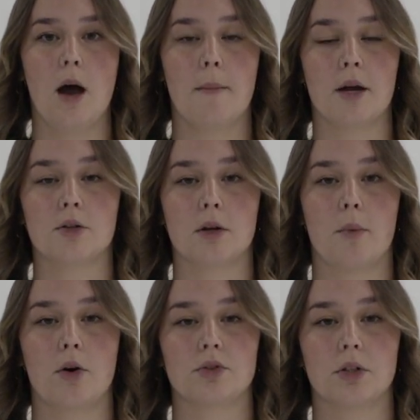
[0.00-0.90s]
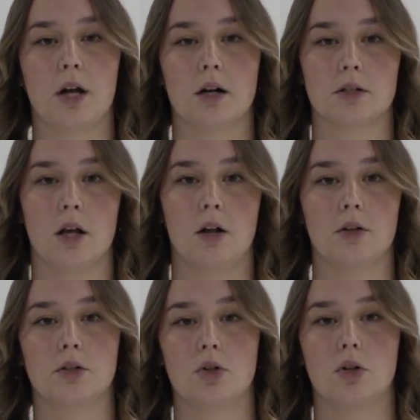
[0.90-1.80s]
By using poster
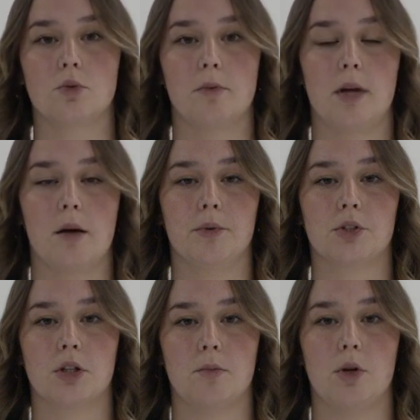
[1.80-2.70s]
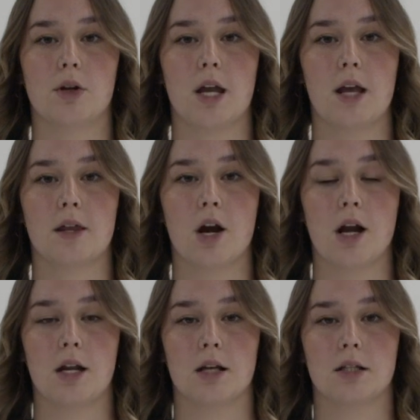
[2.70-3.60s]
carousel, students will be able to communicate their
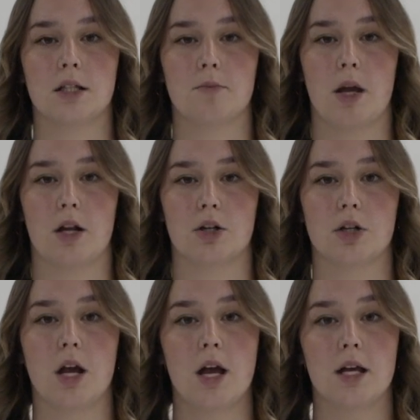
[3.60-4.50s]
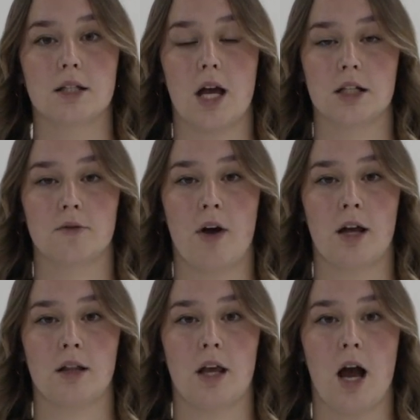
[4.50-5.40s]
ideas in Spanish,
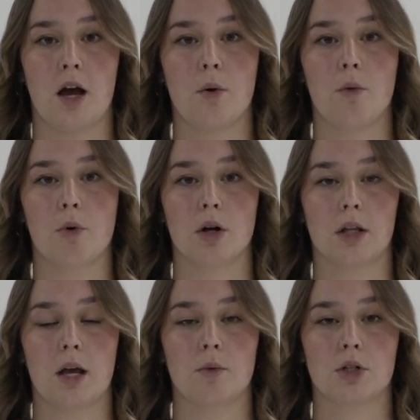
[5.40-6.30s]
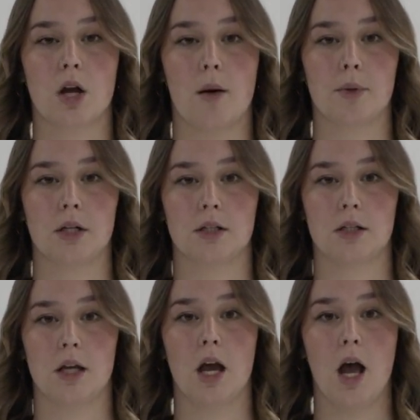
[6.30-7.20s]
satisfying the Iowa World Language
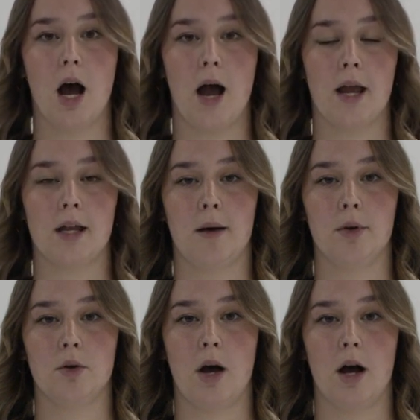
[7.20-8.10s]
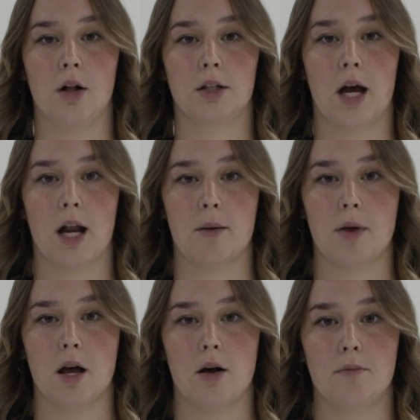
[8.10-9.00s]
Competency IAWL.IPL.